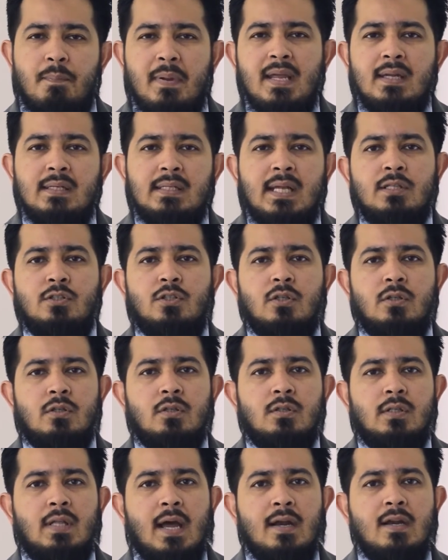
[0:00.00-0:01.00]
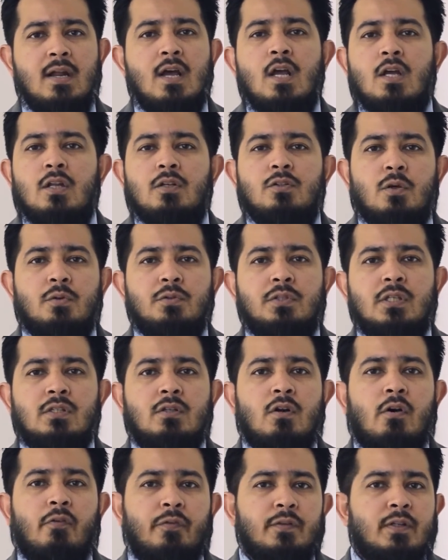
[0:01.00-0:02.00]
Pay attention to that. Don't
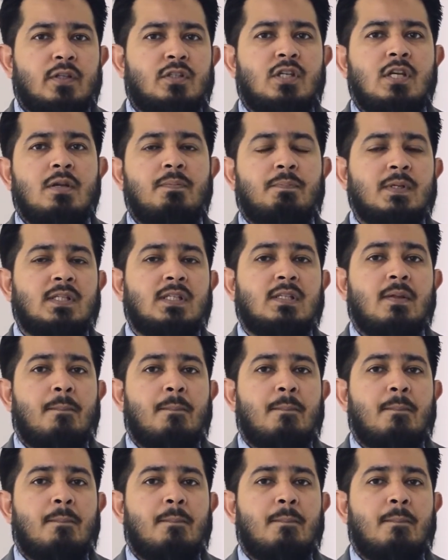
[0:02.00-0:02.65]
just go for the cheapest,